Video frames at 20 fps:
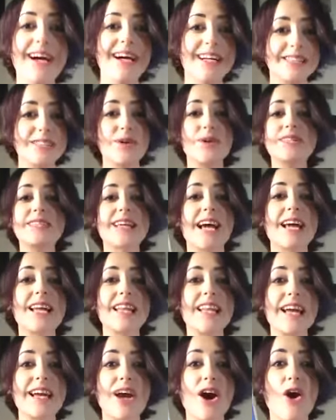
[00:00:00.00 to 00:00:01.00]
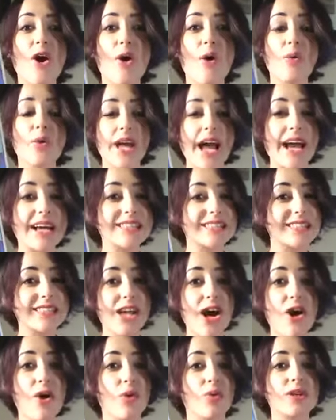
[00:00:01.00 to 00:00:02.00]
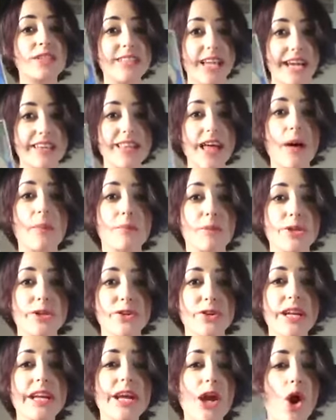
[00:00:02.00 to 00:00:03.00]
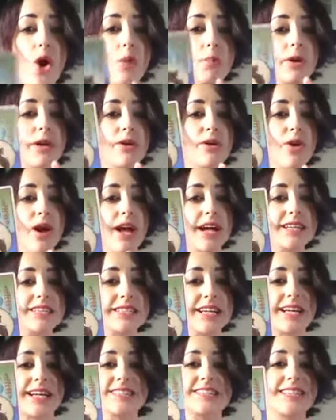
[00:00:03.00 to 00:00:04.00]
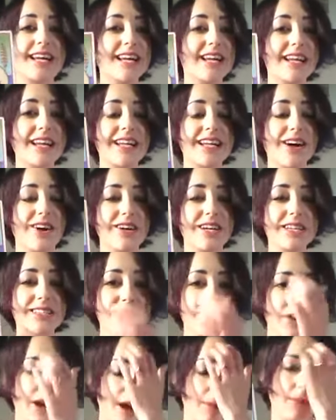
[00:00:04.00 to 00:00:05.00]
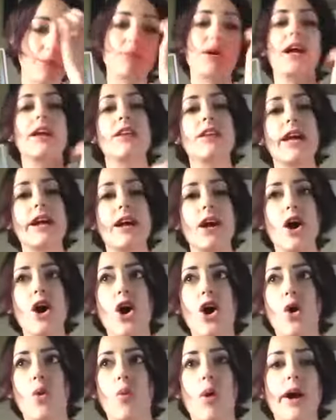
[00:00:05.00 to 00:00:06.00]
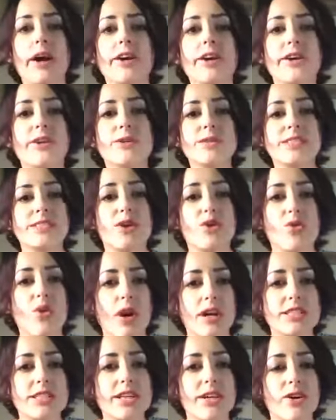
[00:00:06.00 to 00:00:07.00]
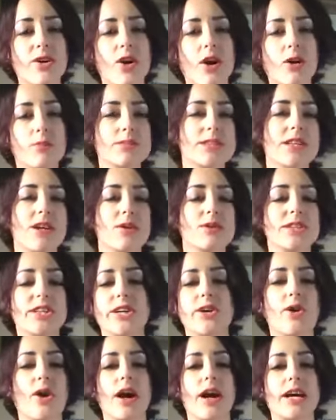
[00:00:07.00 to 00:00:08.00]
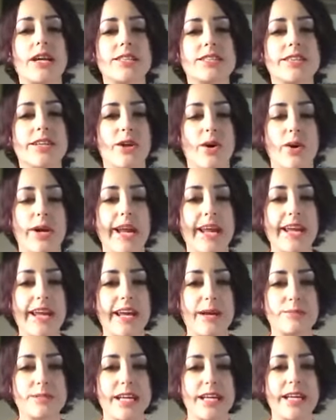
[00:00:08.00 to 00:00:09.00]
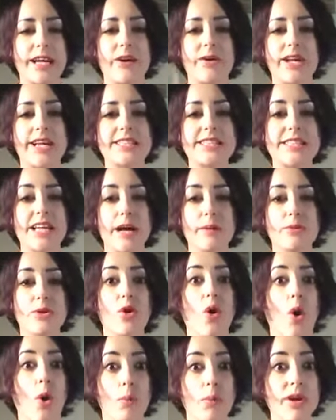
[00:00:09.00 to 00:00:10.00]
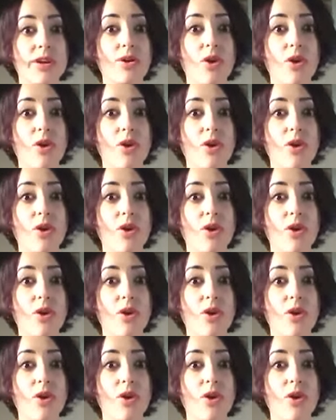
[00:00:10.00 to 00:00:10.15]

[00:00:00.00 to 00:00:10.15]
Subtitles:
So it's kind of like, oh yes, no, take the opportunity, open your eyes. Like I said on Instagram, I'm kind of like, why are you still crossing your arms, closing your eyes, you know, and hanging upside down? It's time to open